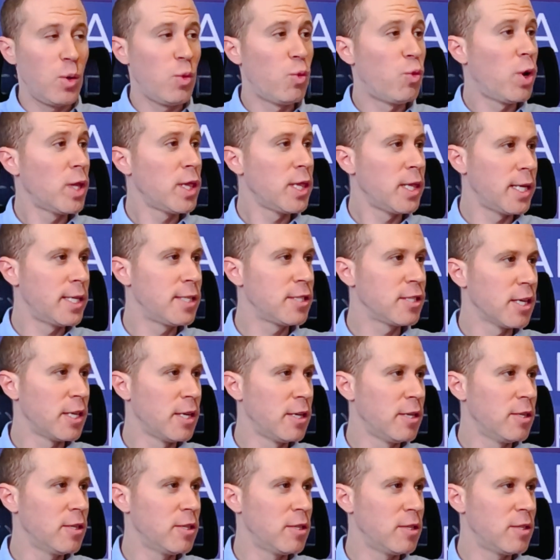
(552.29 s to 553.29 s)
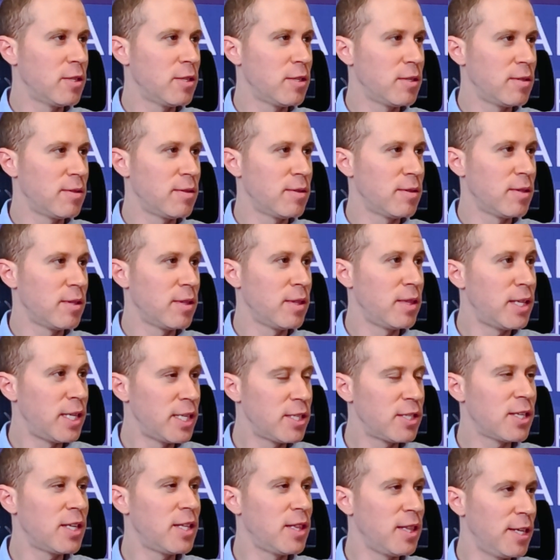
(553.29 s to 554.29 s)
One, listen
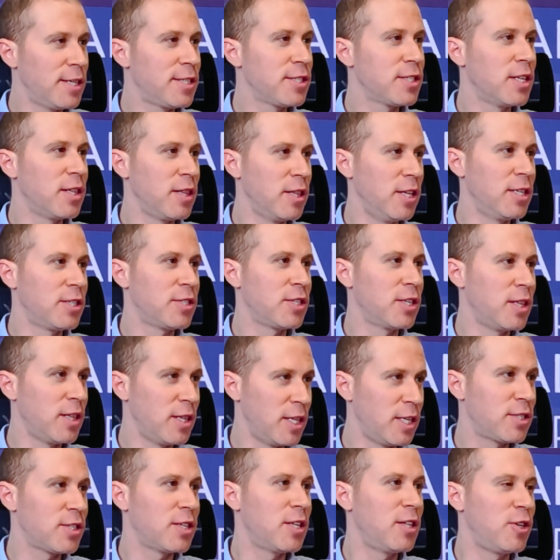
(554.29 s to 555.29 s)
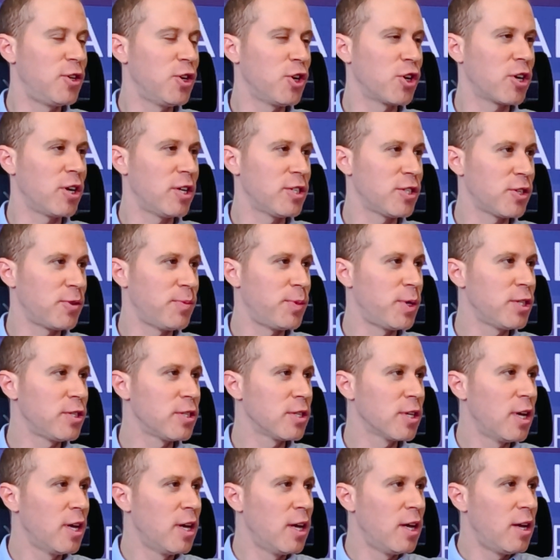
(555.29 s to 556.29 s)
to your customers.
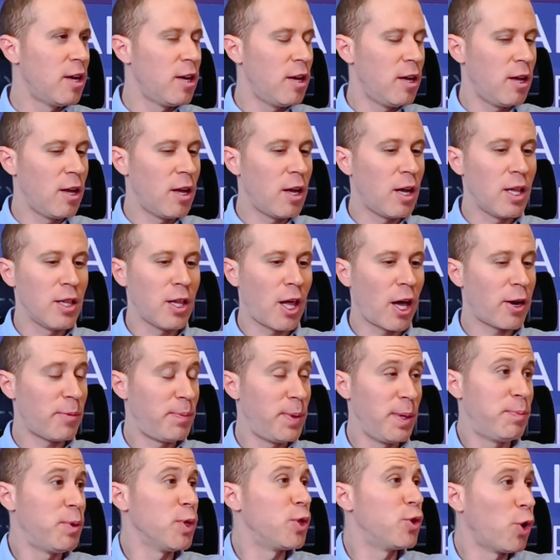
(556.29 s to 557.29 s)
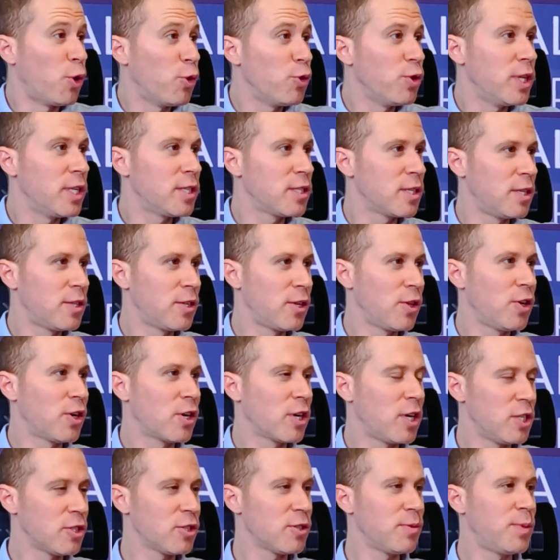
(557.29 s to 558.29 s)
A lot of people don't listen to their
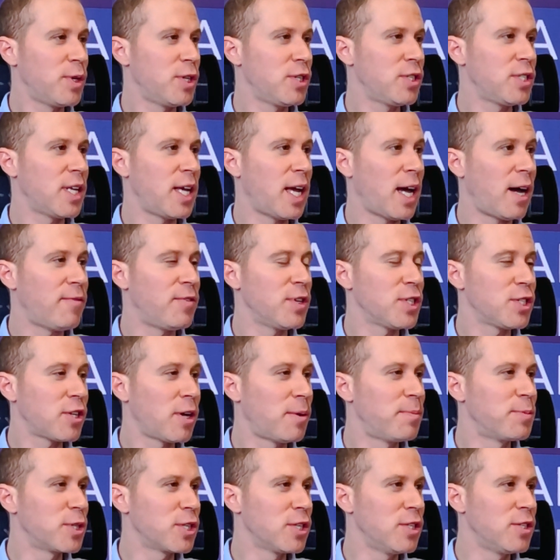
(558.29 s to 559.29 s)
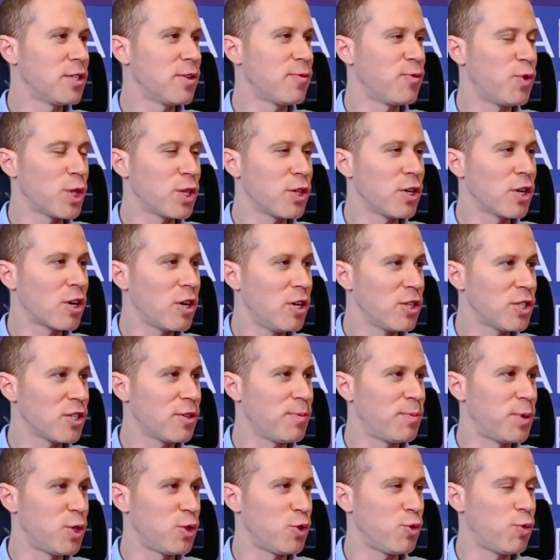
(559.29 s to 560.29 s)
customers. They have assumptions of what their
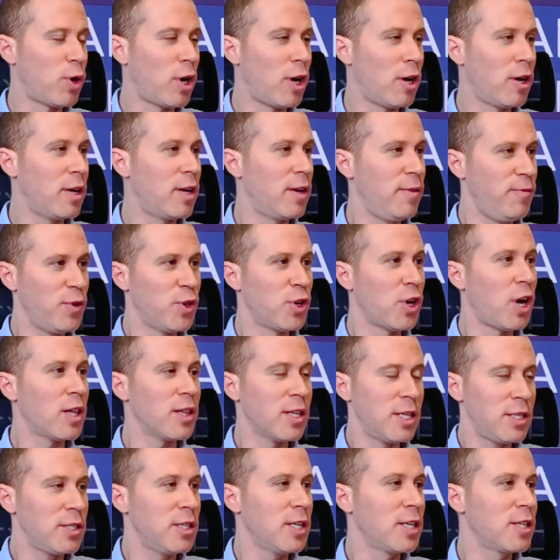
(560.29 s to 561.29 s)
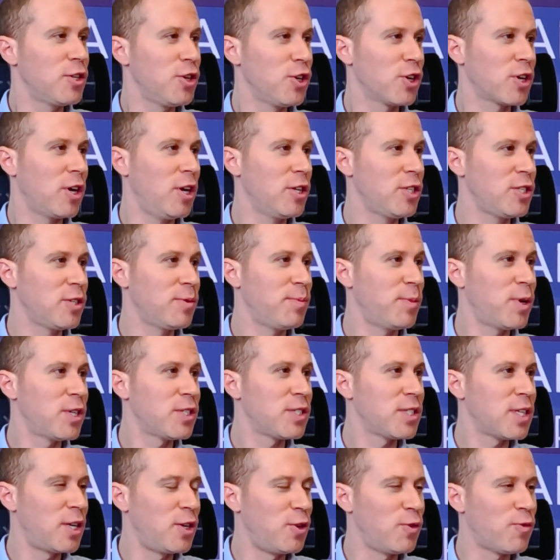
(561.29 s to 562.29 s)
customers want. If you're not listening to your
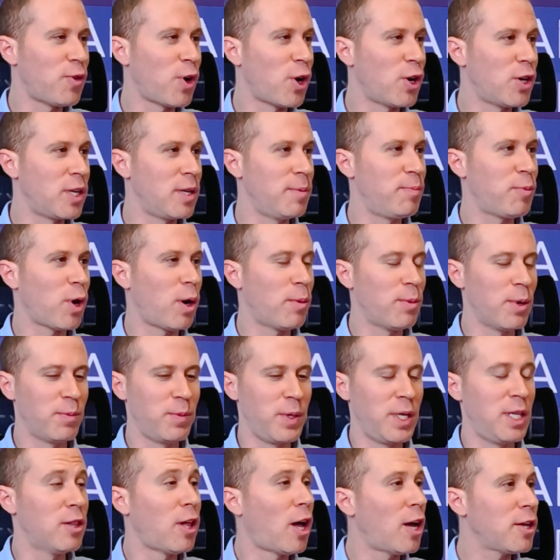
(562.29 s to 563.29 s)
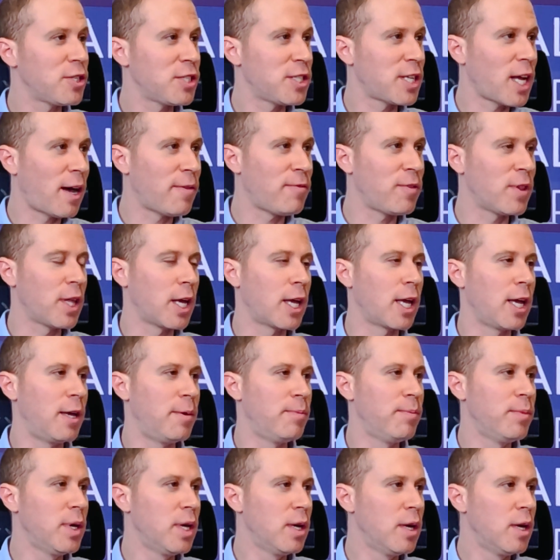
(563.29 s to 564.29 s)
customers, then you've already probably lost half of the
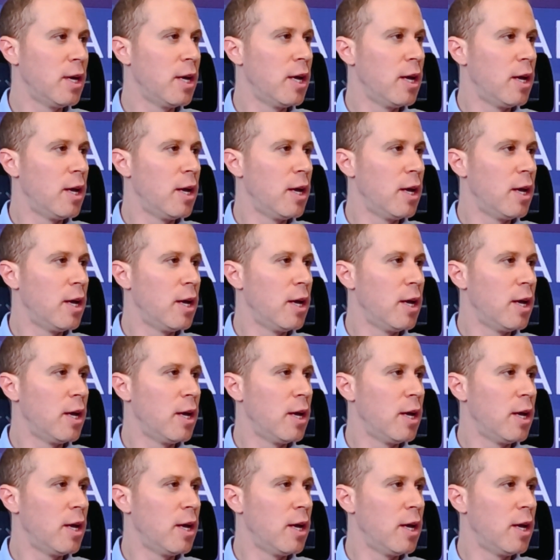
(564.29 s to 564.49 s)
game.